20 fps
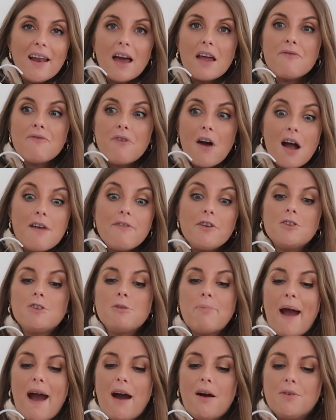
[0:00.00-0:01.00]
like five
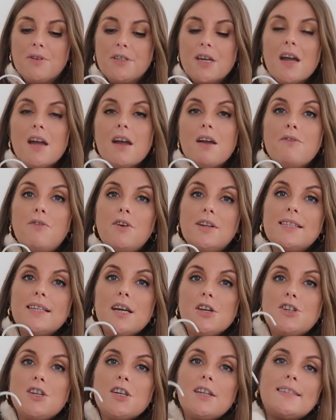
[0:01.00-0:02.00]
hundred pounds for
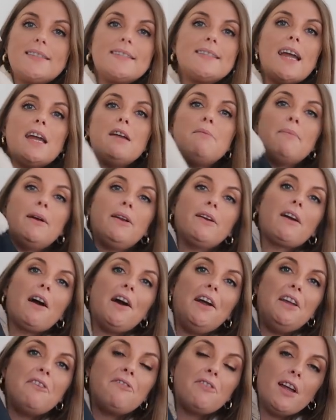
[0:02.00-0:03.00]
such a statement
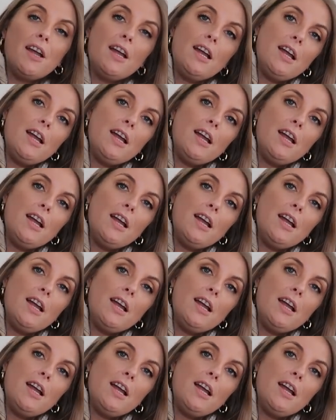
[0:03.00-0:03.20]
kind of